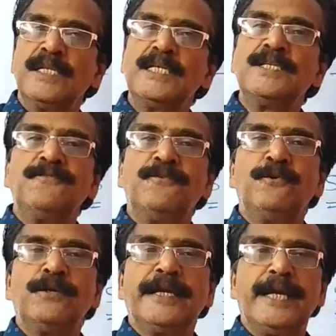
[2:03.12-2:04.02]
these
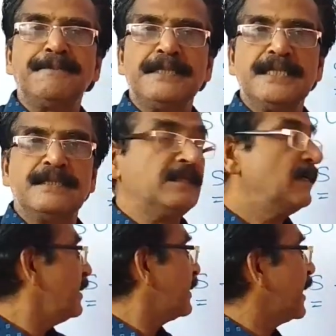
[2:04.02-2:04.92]
4 gaps
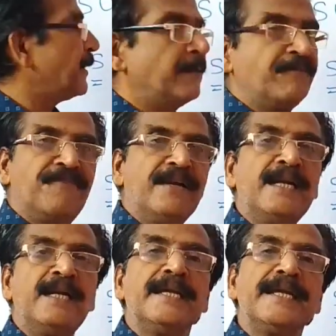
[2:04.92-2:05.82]
can be
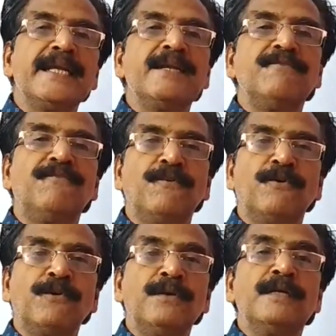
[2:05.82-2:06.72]
filled in
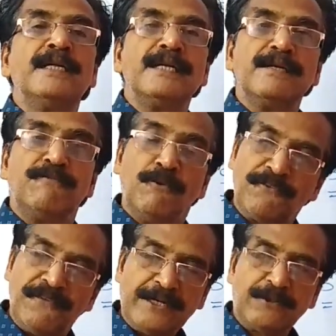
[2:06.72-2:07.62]
4
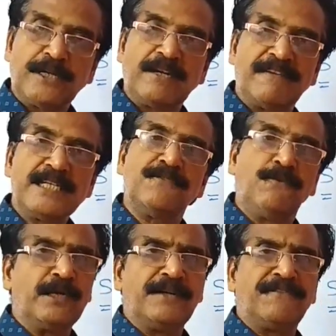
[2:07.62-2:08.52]
factorial ways,
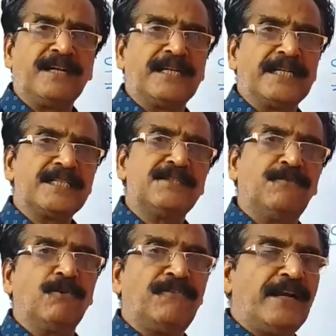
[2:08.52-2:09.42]
4 different letters,
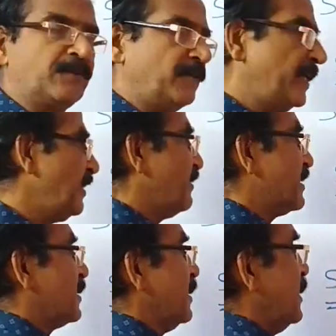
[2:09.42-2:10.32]
4 factorial
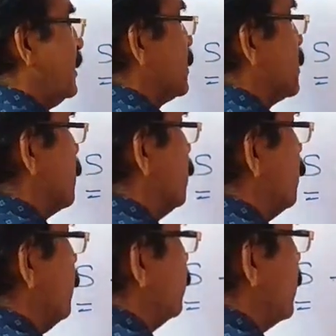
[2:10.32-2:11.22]
ways.
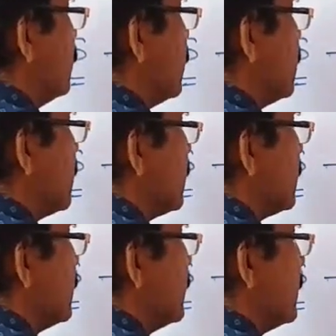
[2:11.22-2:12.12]
So this is
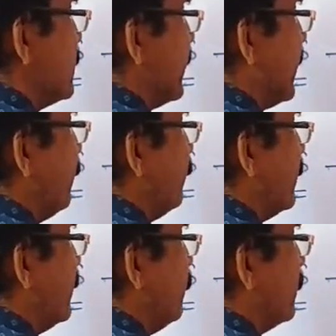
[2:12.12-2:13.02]
a second
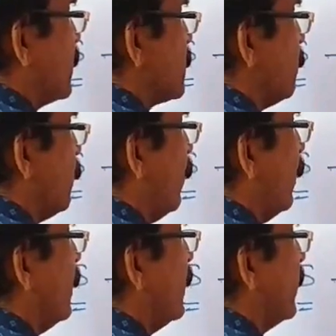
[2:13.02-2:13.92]
one with a
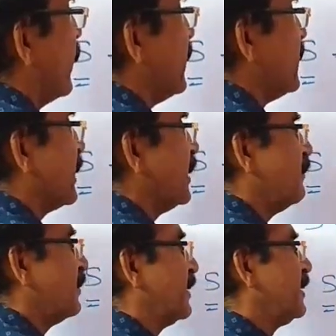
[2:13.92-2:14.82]
small condition,